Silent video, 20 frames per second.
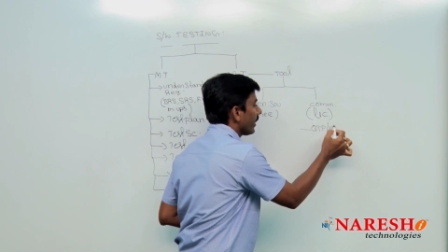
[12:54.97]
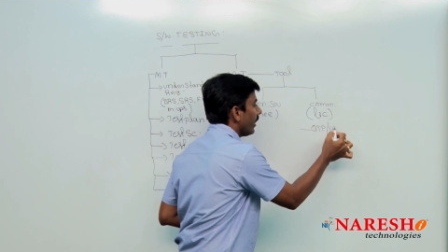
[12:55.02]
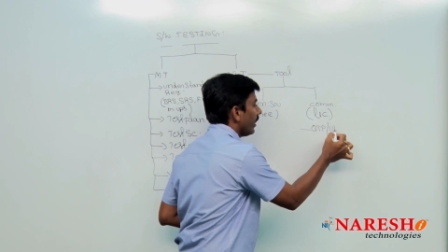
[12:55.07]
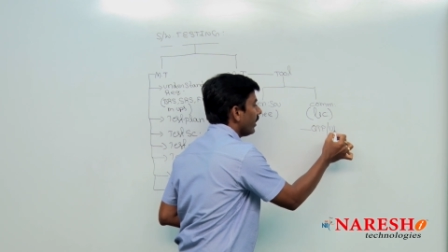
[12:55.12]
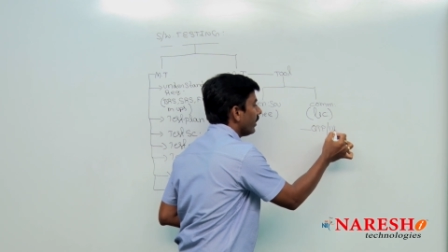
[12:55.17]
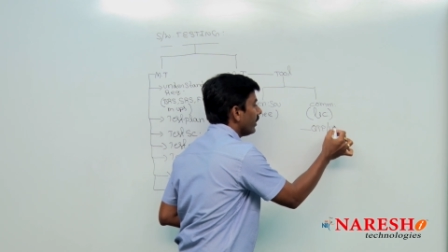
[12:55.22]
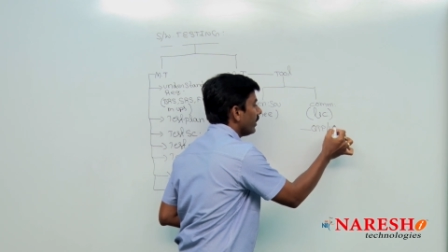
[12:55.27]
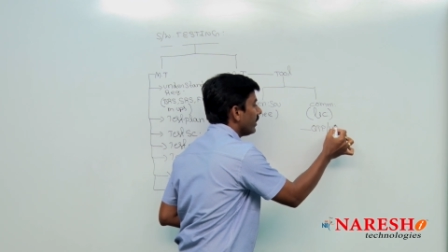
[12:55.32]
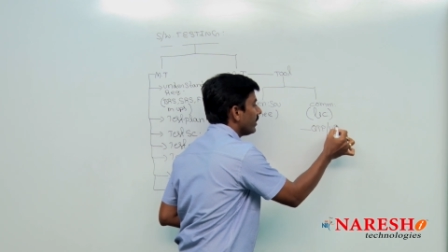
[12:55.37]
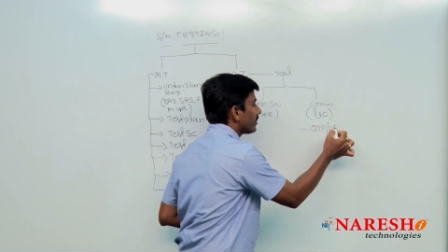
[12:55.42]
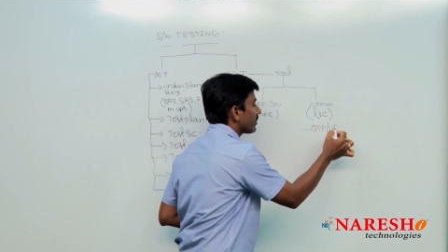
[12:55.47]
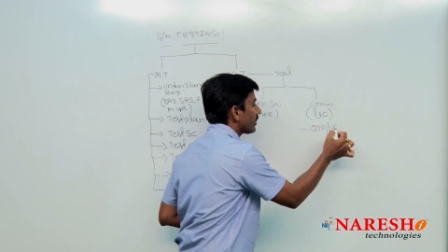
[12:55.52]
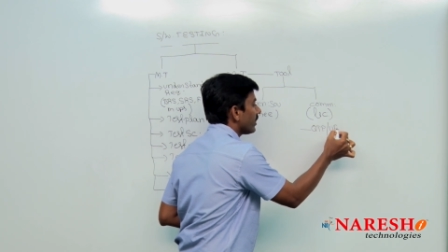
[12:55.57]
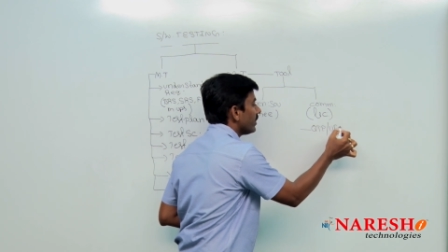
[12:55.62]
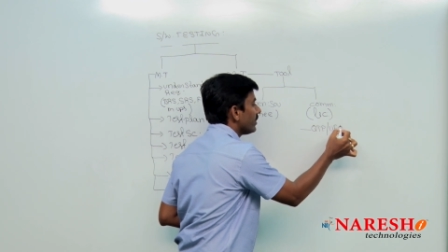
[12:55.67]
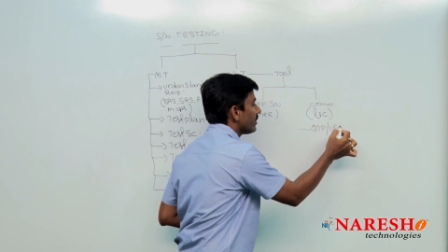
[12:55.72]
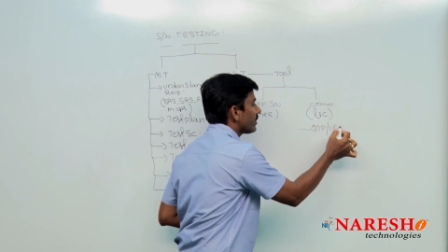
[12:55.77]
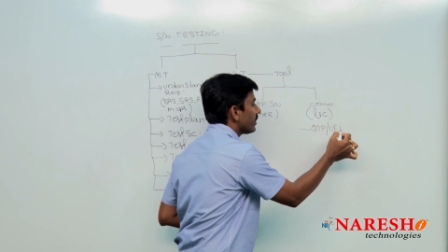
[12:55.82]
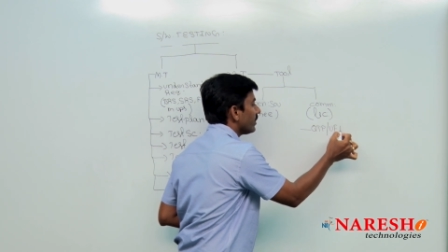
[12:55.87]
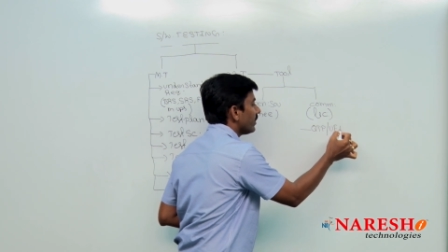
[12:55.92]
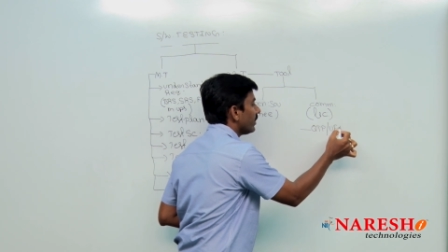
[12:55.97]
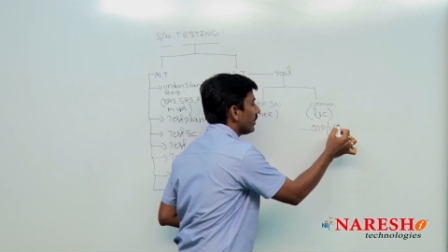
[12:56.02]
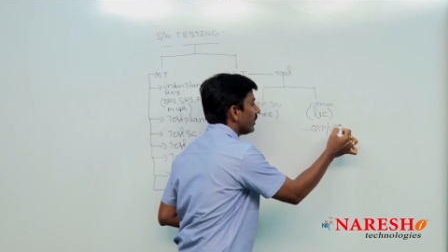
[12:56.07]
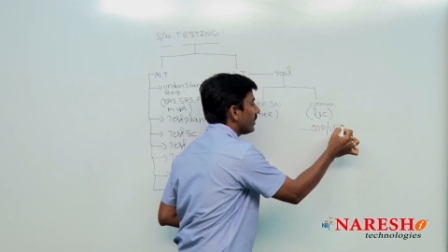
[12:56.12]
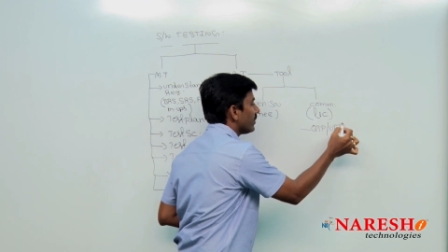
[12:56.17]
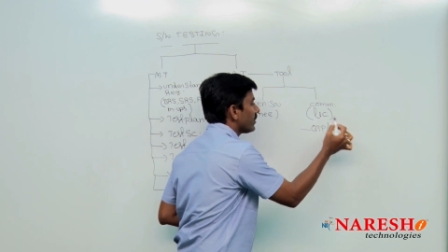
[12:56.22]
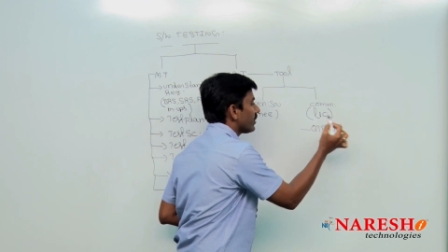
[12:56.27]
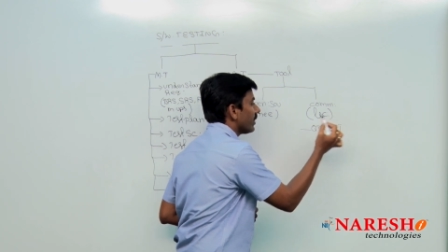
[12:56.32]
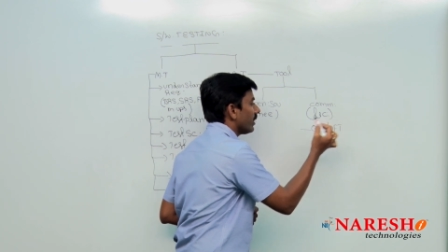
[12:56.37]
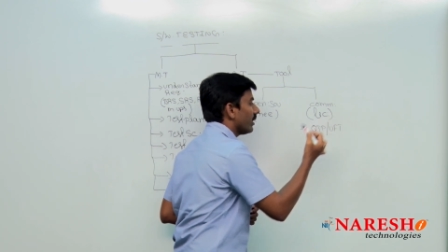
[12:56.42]
and it is considered
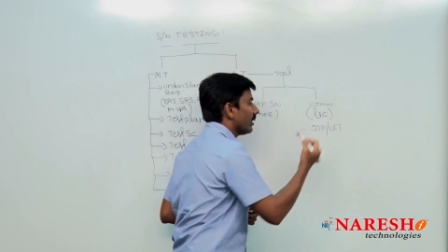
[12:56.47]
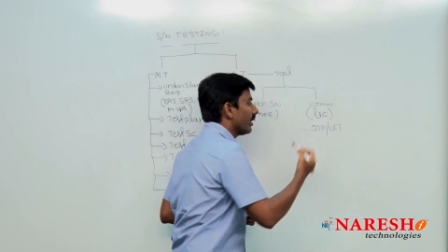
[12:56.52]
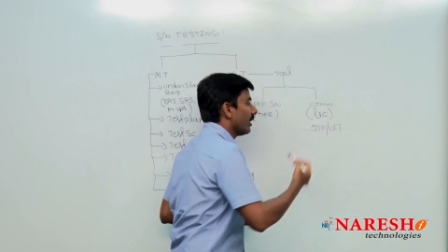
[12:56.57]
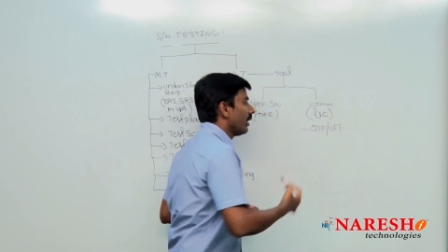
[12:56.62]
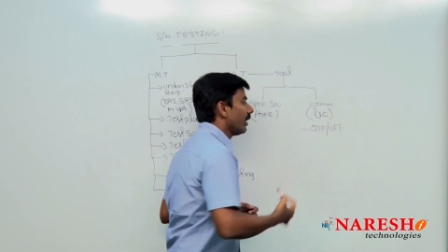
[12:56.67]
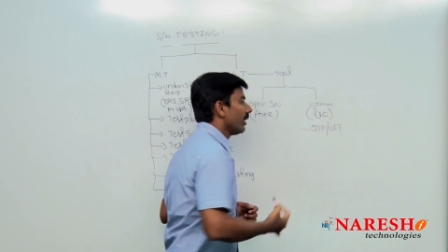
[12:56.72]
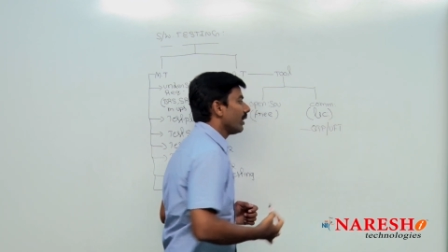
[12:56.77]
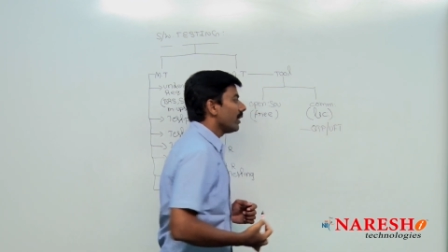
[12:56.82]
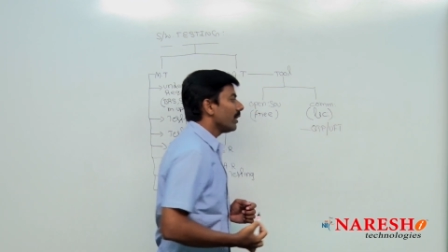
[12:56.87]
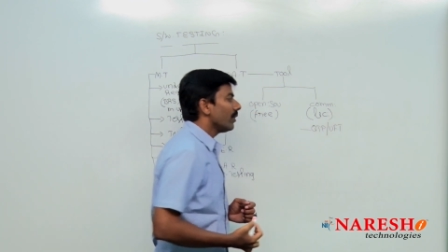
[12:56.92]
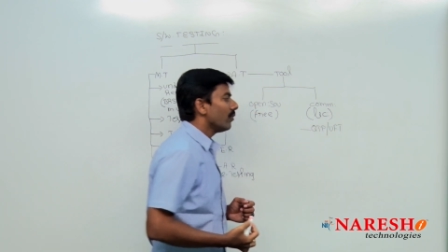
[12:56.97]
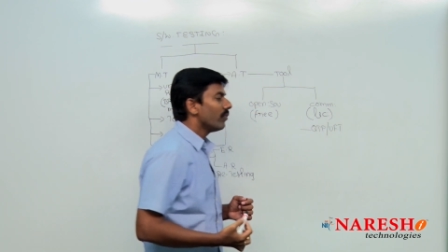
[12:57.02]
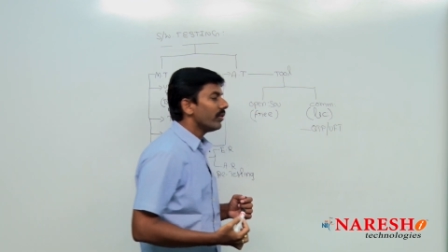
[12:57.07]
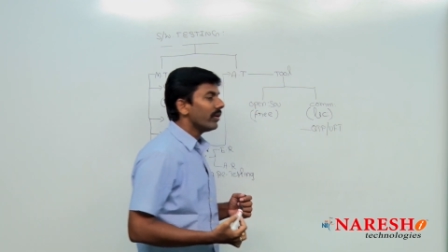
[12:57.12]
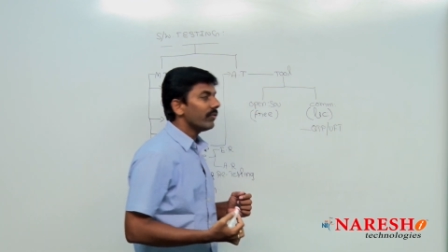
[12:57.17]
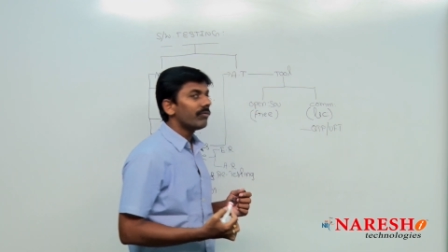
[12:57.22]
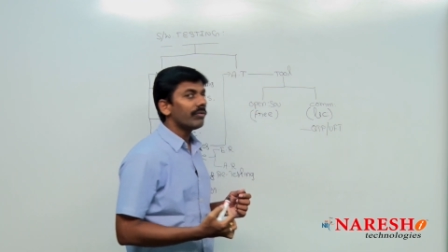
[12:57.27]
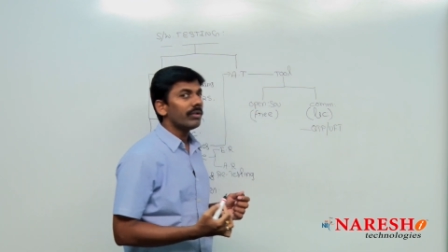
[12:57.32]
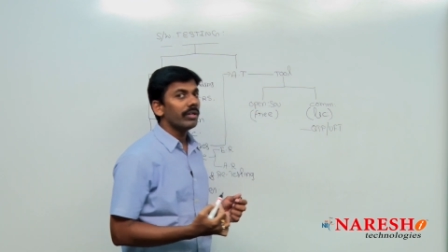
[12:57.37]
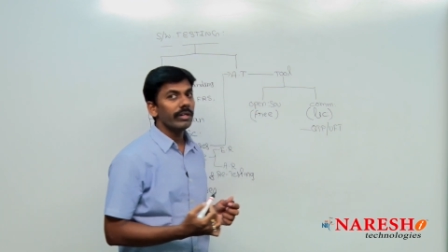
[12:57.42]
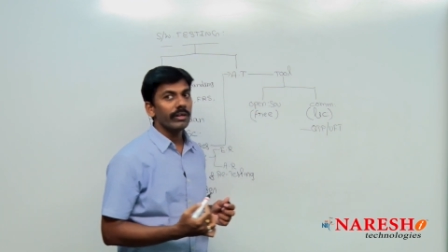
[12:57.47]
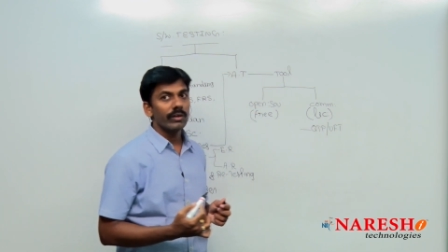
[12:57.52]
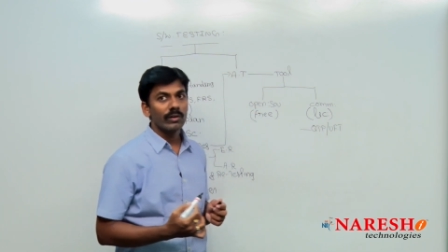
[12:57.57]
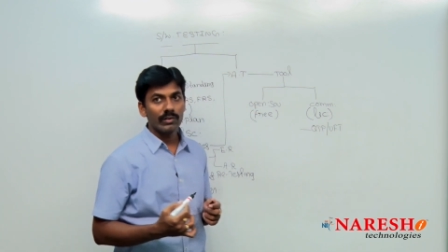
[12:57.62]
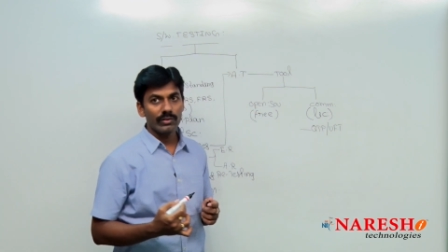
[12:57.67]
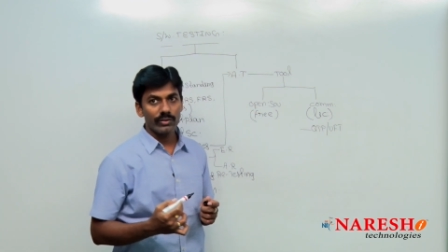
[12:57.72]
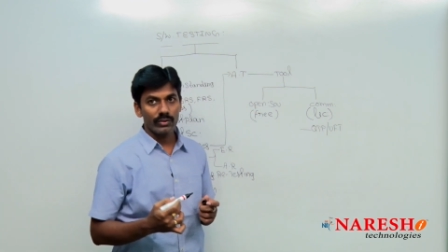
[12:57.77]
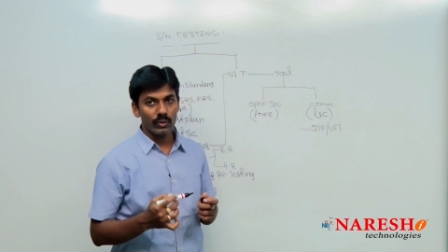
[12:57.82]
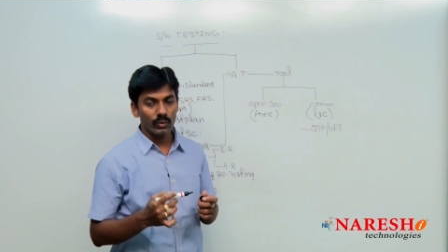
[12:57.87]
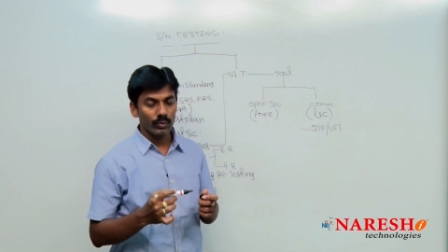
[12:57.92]
as a UFT
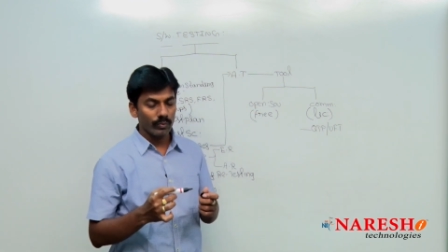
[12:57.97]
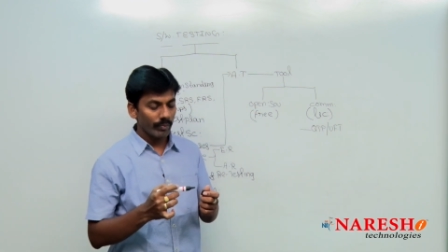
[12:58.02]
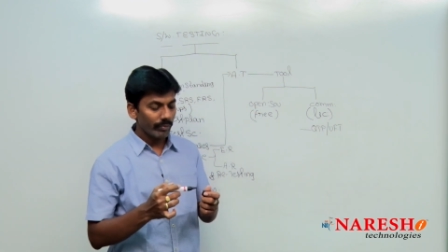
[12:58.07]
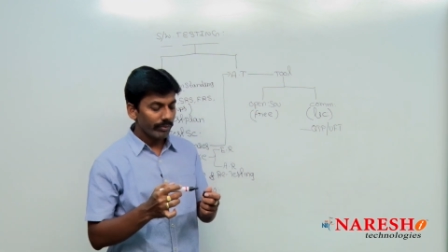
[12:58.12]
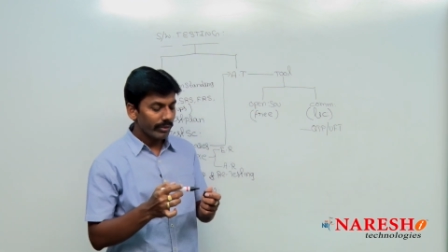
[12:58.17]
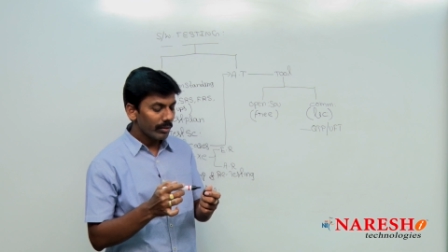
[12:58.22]
also.